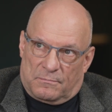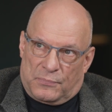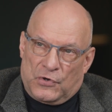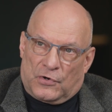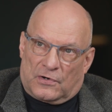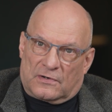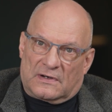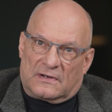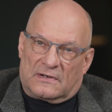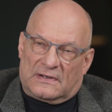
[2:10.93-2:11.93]
pure,
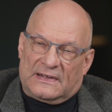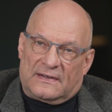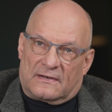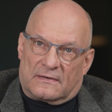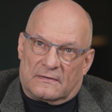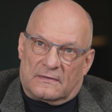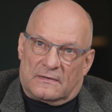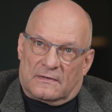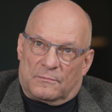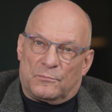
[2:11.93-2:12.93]
clear,
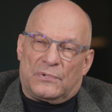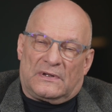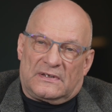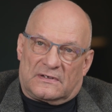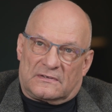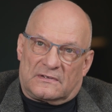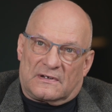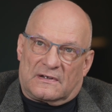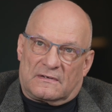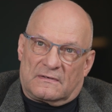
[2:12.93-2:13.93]
brilliant,
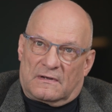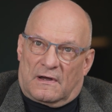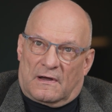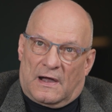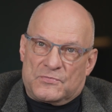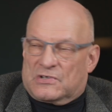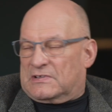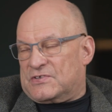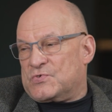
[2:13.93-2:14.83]
objectless